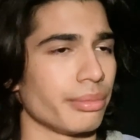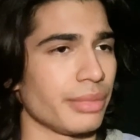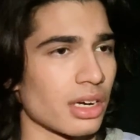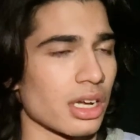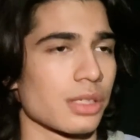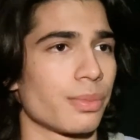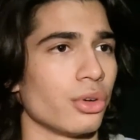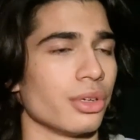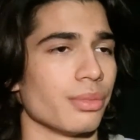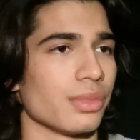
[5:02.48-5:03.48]
Meera's
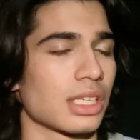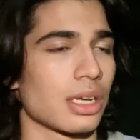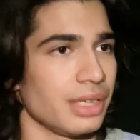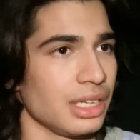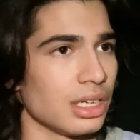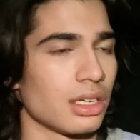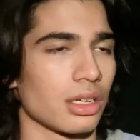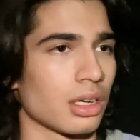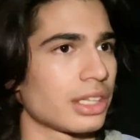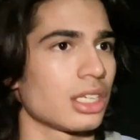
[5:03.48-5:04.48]
poems, Kabir,
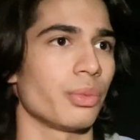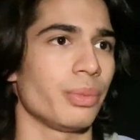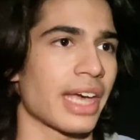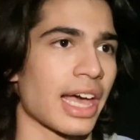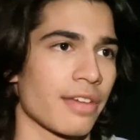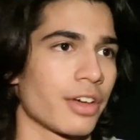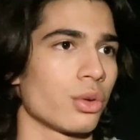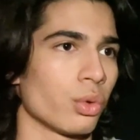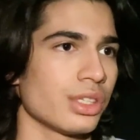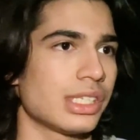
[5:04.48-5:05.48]
uh, I think we have our
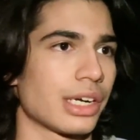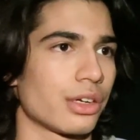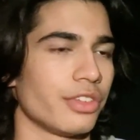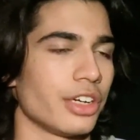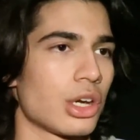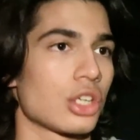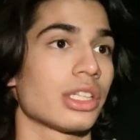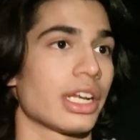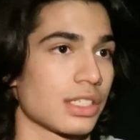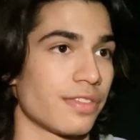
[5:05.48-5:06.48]
own set of literature
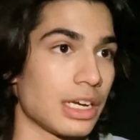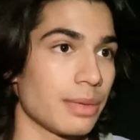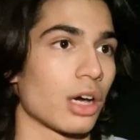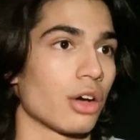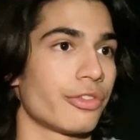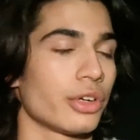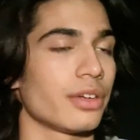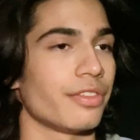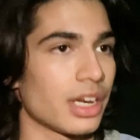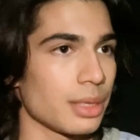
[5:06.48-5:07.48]
that is very powerful
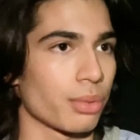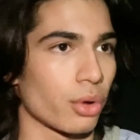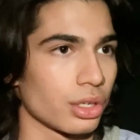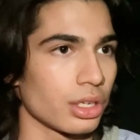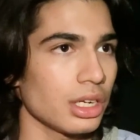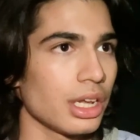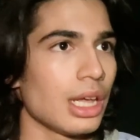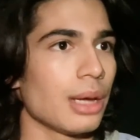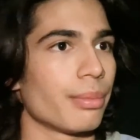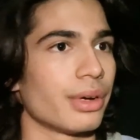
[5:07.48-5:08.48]
and very important.
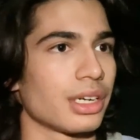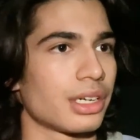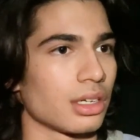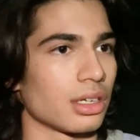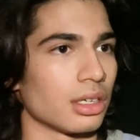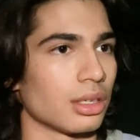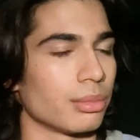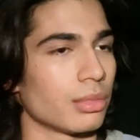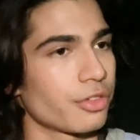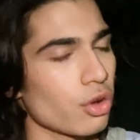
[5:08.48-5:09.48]
But
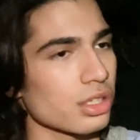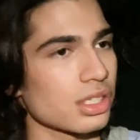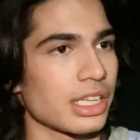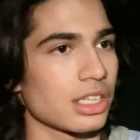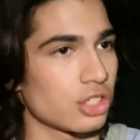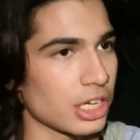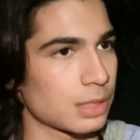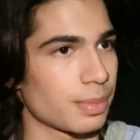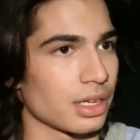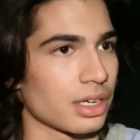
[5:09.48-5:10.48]
um, of course there is
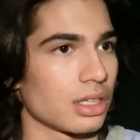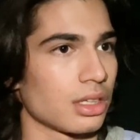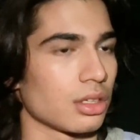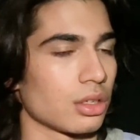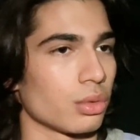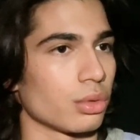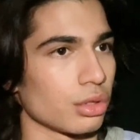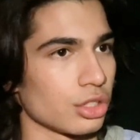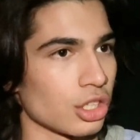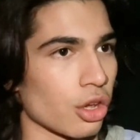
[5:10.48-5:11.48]
Shakespeare and, you know,
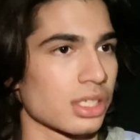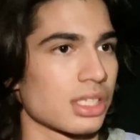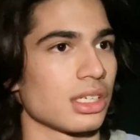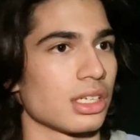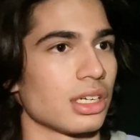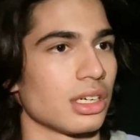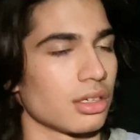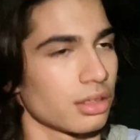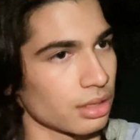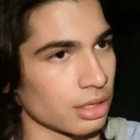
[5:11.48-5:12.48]
Austen
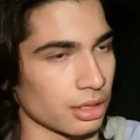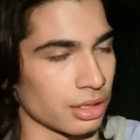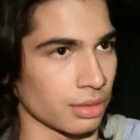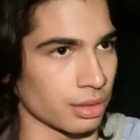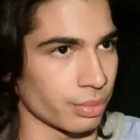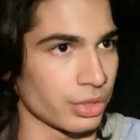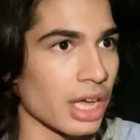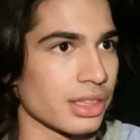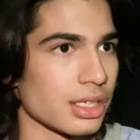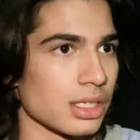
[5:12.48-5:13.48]
and uh, uh, the
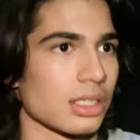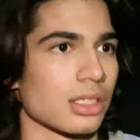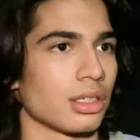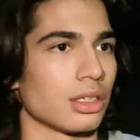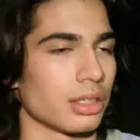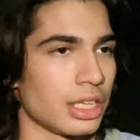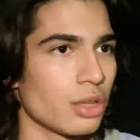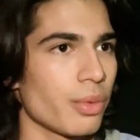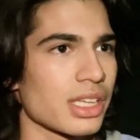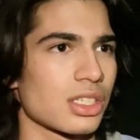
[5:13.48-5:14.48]
others uh, in
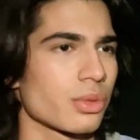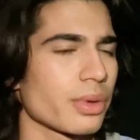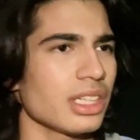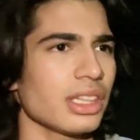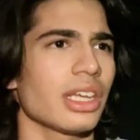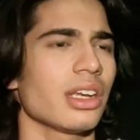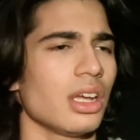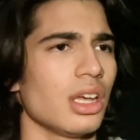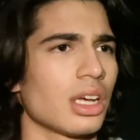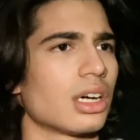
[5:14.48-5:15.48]
the West. So I think they're
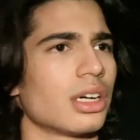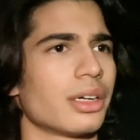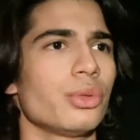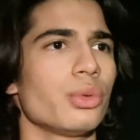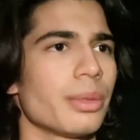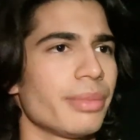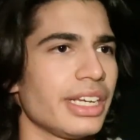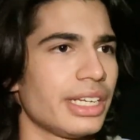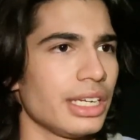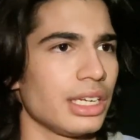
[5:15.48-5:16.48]
uh, two
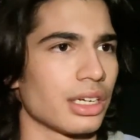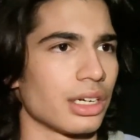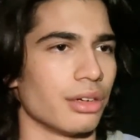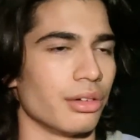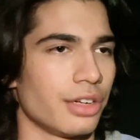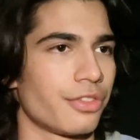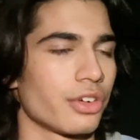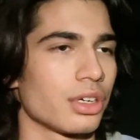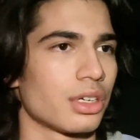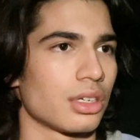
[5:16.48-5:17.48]
completely uh,
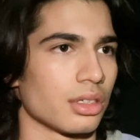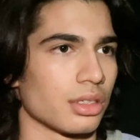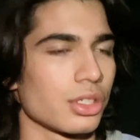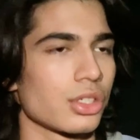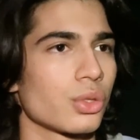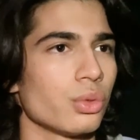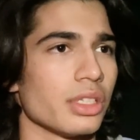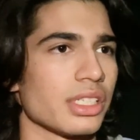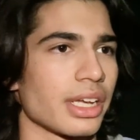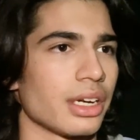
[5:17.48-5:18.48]
different uh,
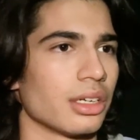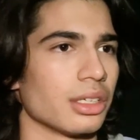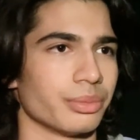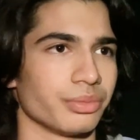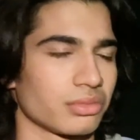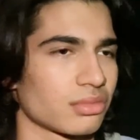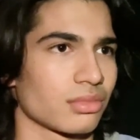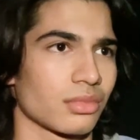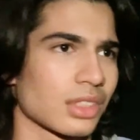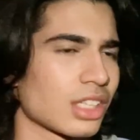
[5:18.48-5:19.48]
schools, and um,
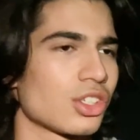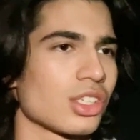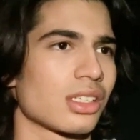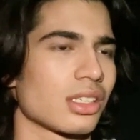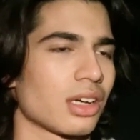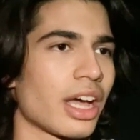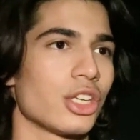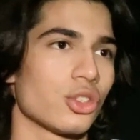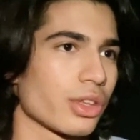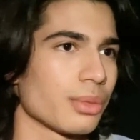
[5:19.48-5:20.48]
it's just uh, I
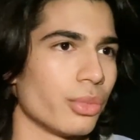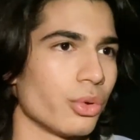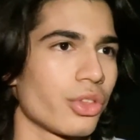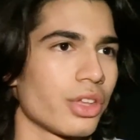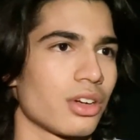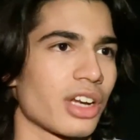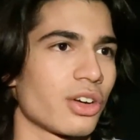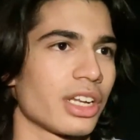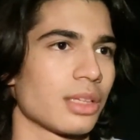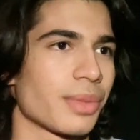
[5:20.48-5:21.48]
enjoy them both and try to
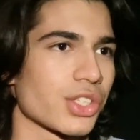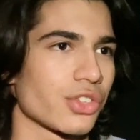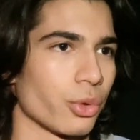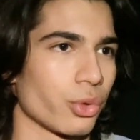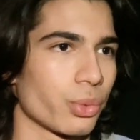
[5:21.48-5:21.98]
take the best of both